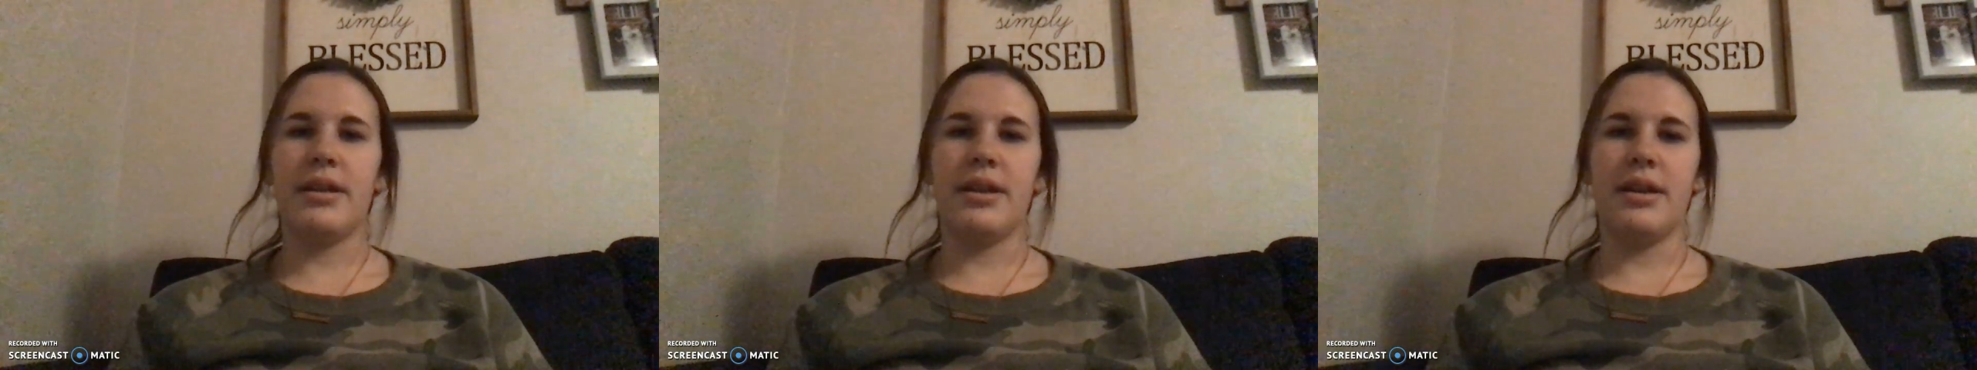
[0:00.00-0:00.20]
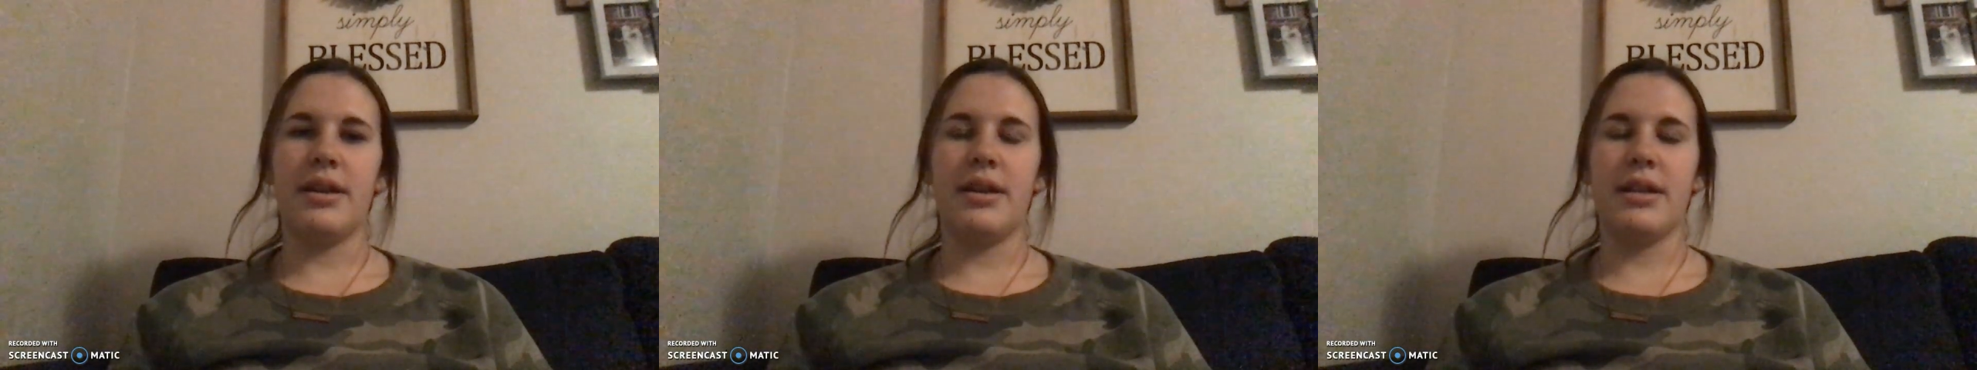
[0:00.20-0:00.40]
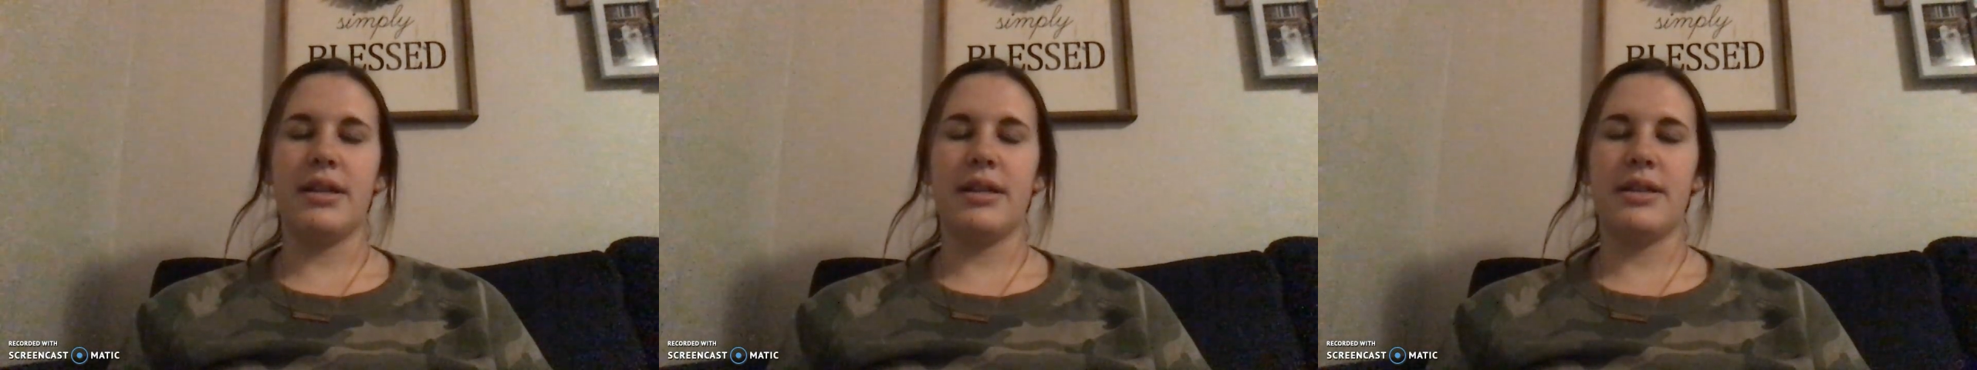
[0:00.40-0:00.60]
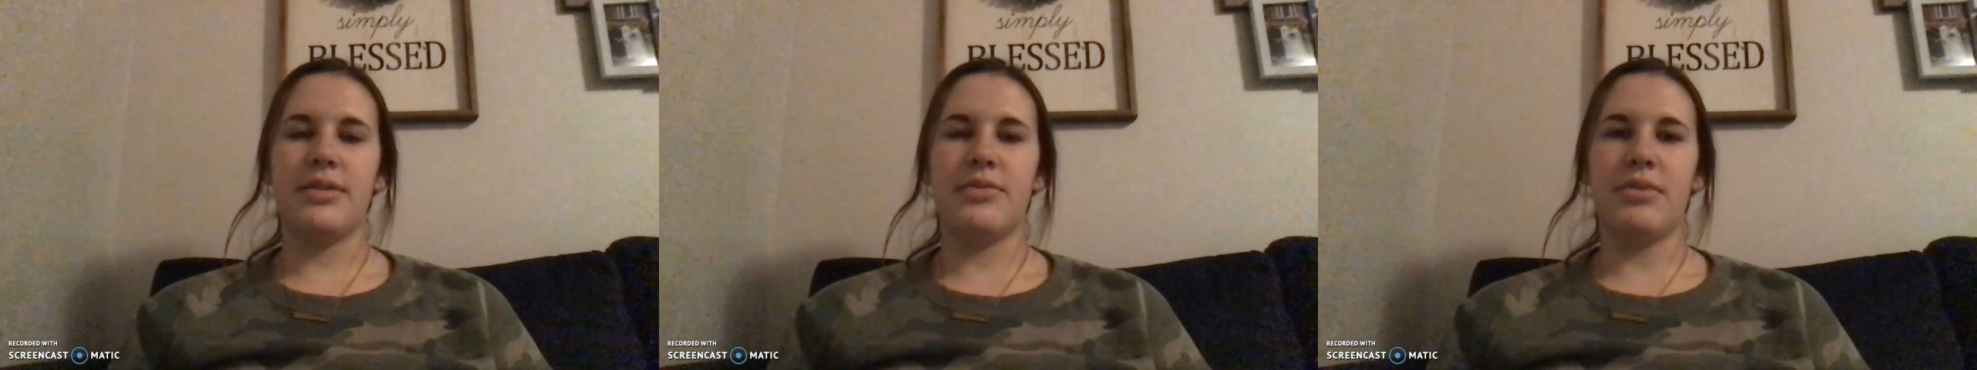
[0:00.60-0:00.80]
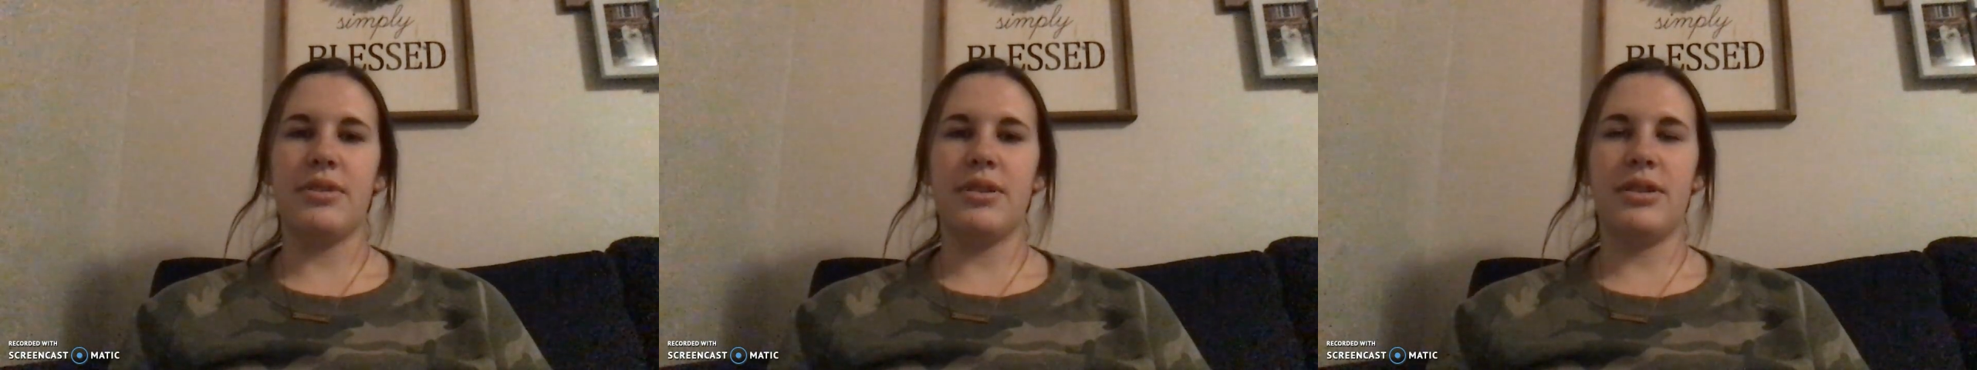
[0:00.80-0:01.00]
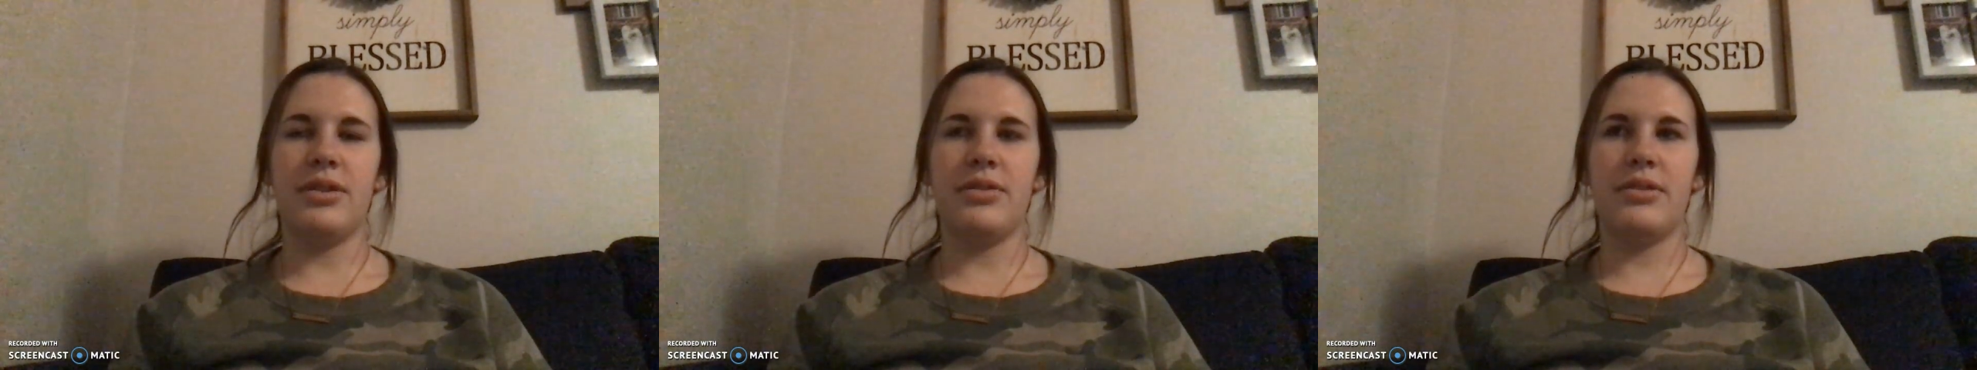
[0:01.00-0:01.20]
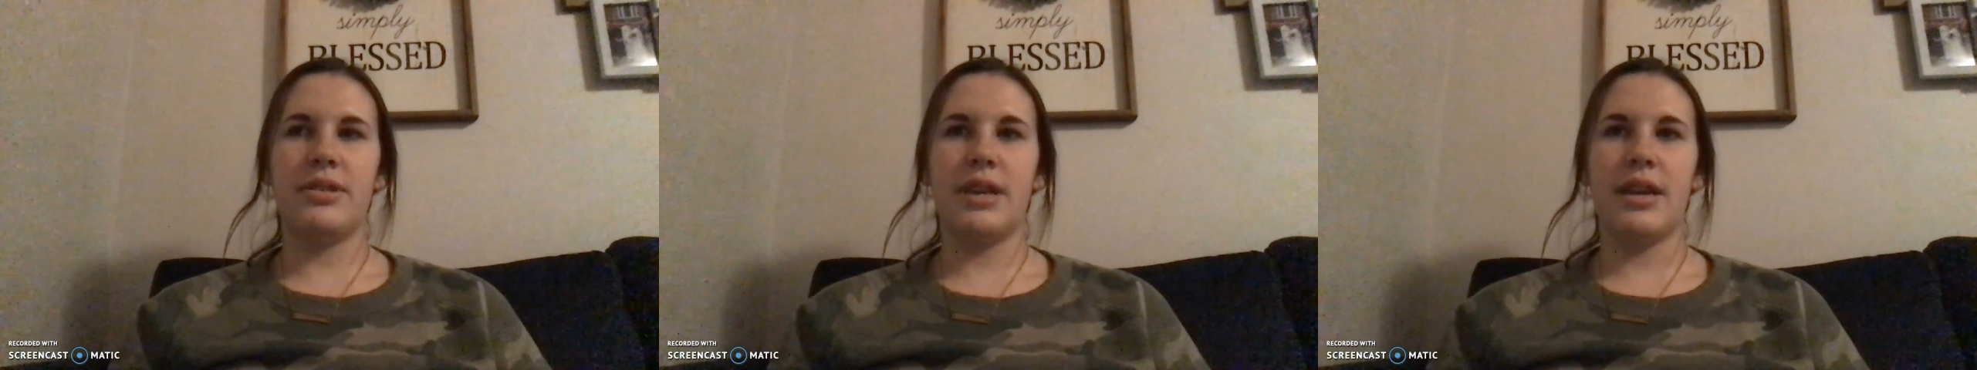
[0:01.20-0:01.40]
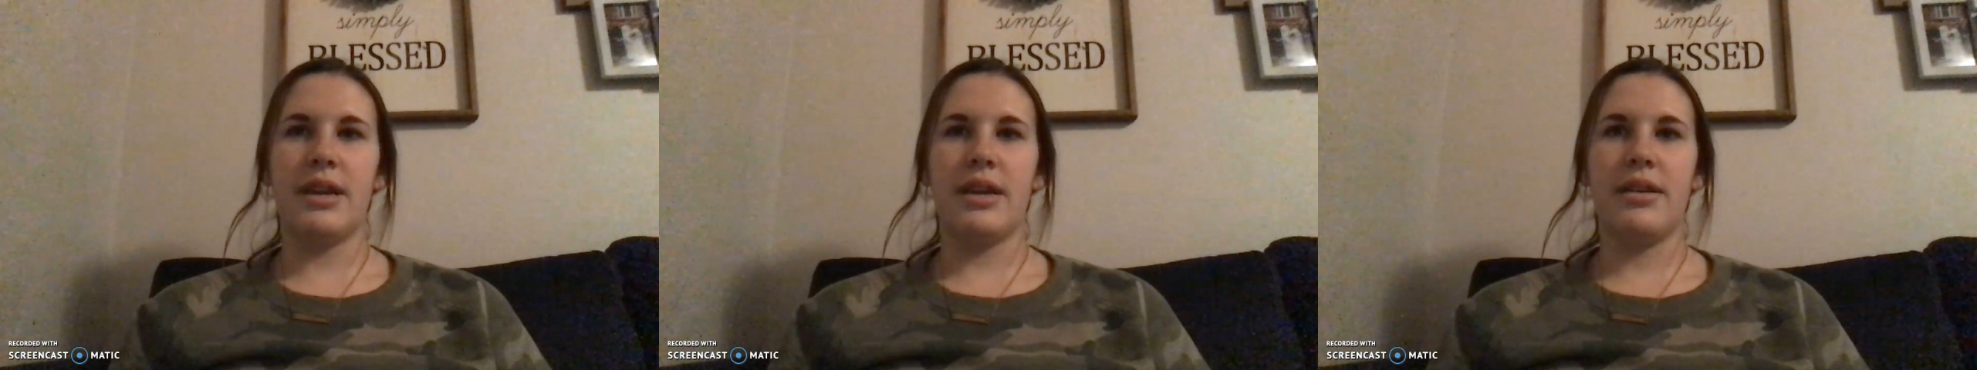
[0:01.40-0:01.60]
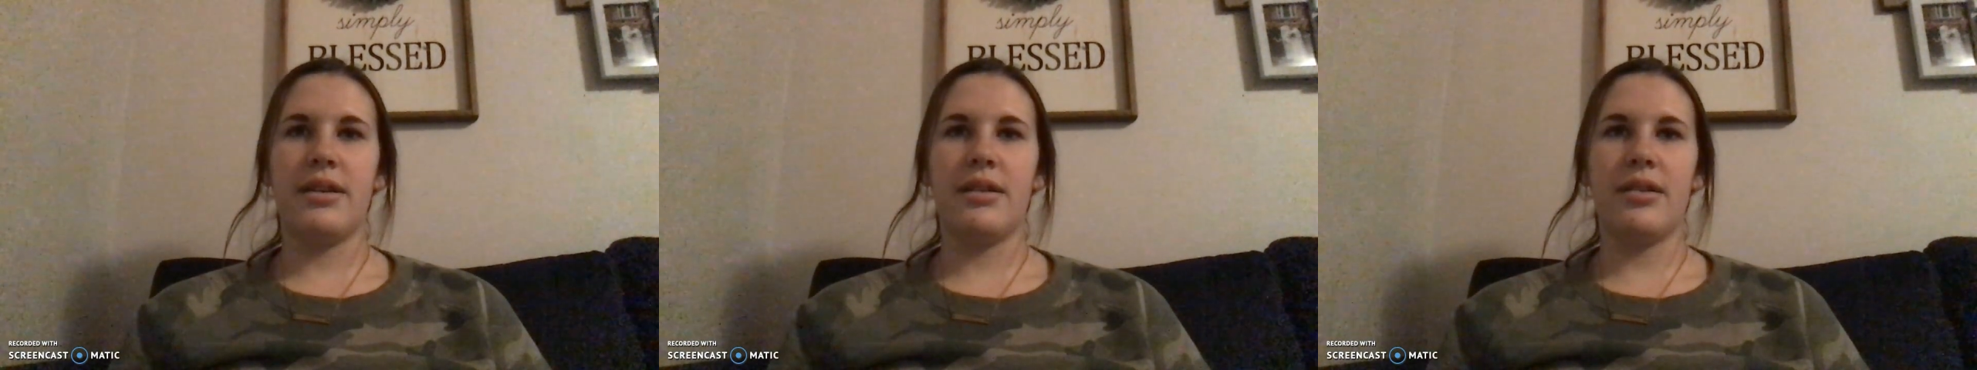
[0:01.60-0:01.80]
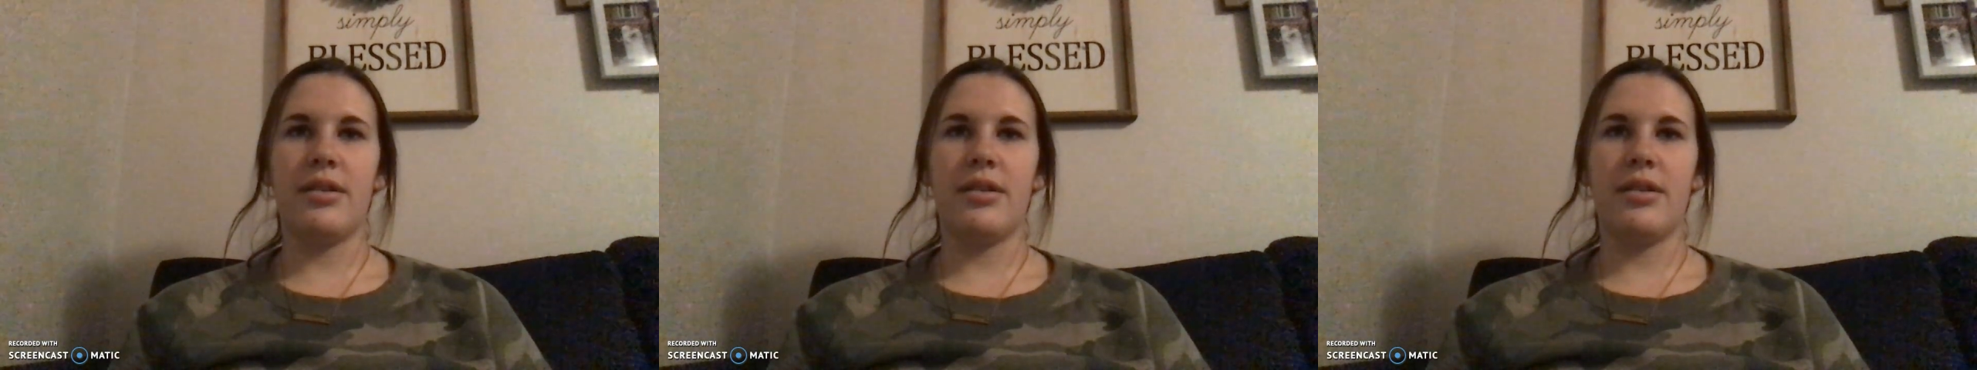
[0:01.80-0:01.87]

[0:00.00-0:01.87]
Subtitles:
is when you take